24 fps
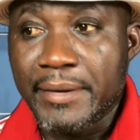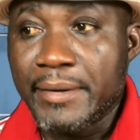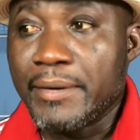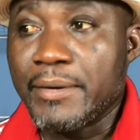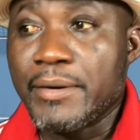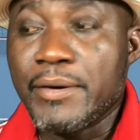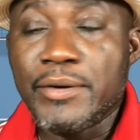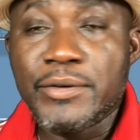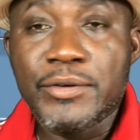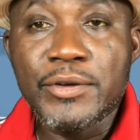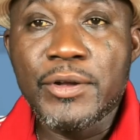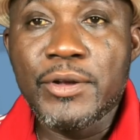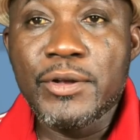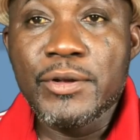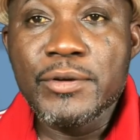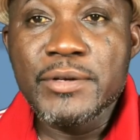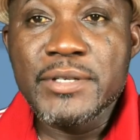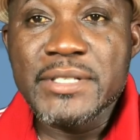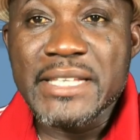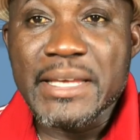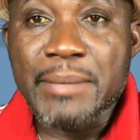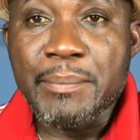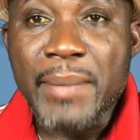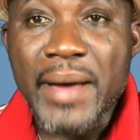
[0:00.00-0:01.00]
Or don't
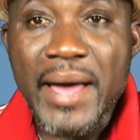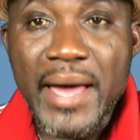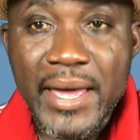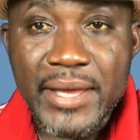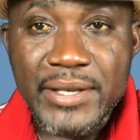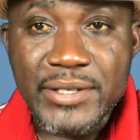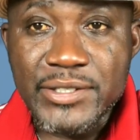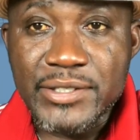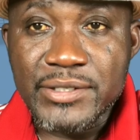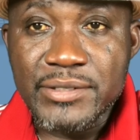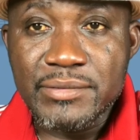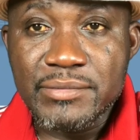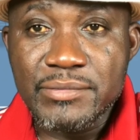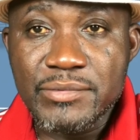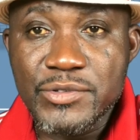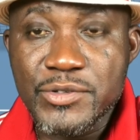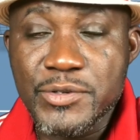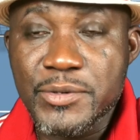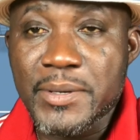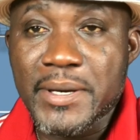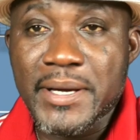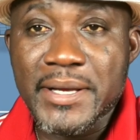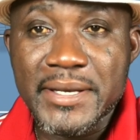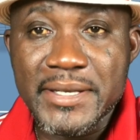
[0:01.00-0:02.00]
lose a match
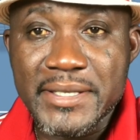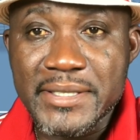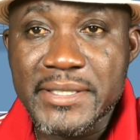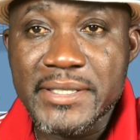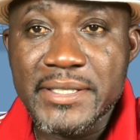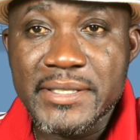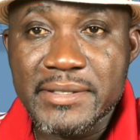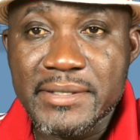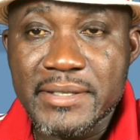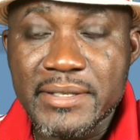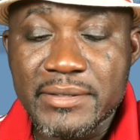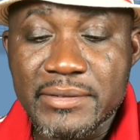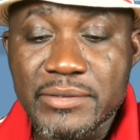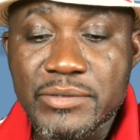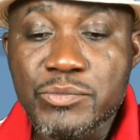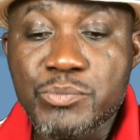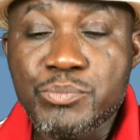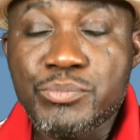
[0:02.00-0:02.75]
throughout the season.